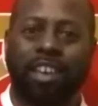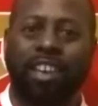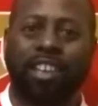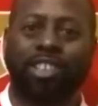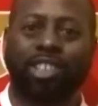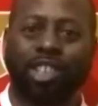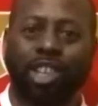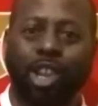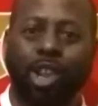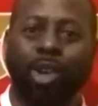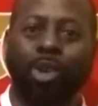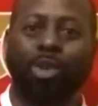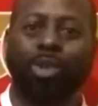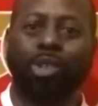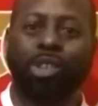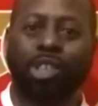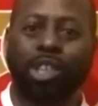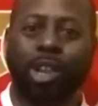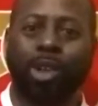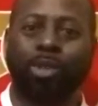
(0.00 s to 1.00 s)
Slow,
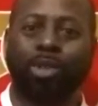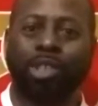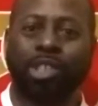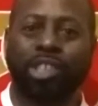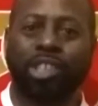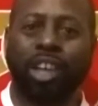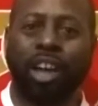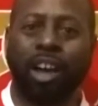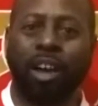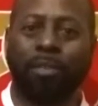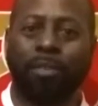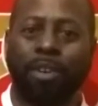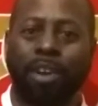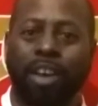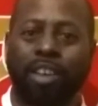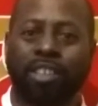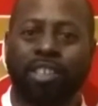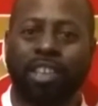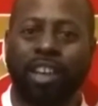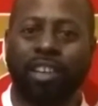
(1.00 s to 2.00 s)
slow start for
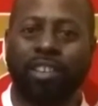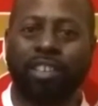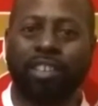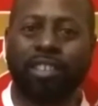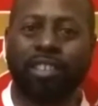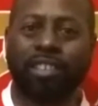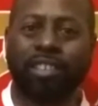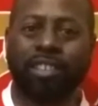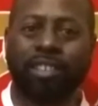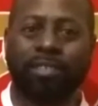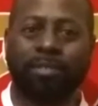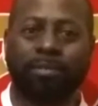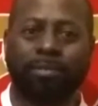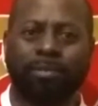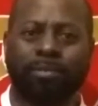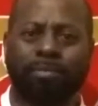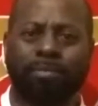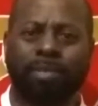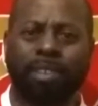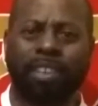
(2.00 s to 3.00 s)
us Gunners.
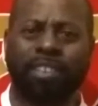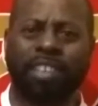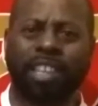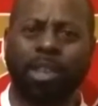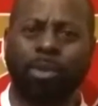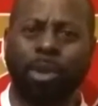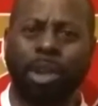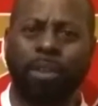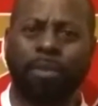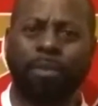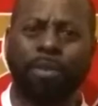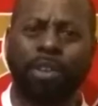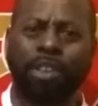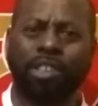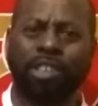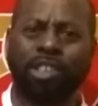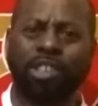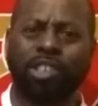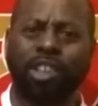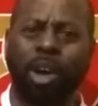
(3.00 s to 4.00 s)
Is that the way for
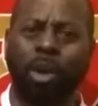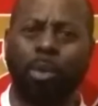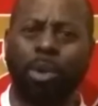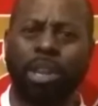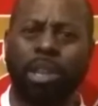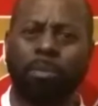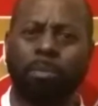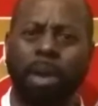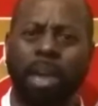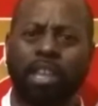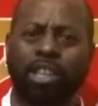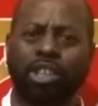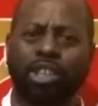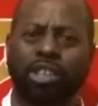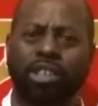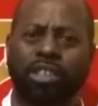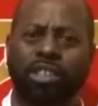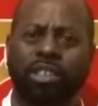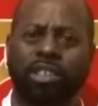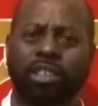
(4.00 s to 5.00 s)
us to start winning
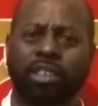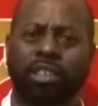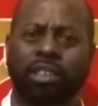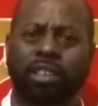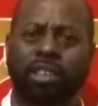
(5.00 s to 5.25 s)
matches?